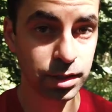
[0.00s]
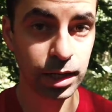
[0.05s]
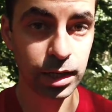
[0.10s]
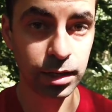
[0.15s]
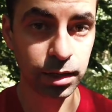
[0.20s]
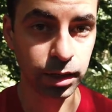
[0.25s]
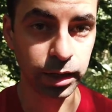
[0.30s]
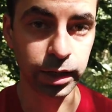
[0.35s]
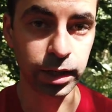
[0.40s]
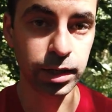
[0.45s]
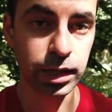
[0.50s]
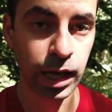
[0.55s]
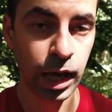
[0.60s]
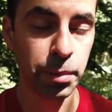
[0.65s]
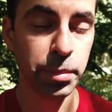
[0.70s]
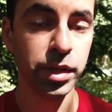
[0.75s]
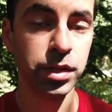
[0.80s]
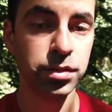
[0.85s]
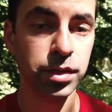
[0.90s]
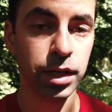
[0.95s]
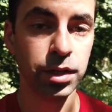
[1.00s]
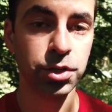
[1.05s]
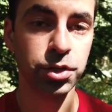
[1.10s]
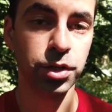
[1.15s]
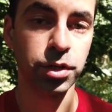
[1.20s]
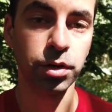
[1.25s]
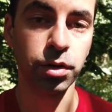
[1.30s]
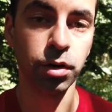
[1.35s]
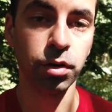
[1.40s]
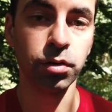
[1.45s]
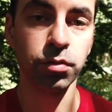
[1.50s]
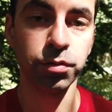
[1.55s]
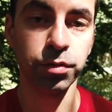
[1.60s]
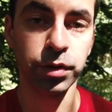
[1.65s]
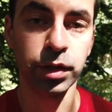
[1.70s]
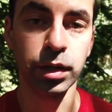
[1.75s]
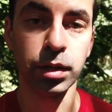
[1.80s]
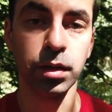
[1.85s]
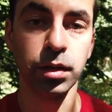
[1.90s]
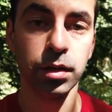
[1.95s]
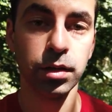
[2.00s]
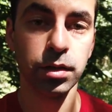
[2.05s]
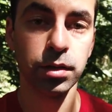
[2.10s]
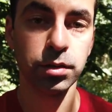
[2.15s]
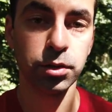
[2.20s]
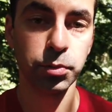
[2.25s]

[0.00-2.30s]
Incidentally, hemisection of the